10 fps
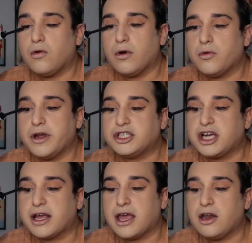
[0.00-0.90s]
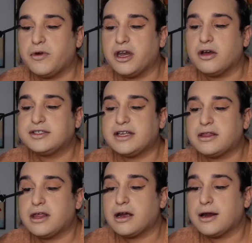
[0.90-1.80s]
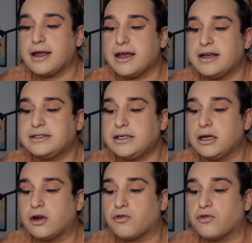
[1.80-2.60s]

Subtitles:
when we check in, we notice that there is a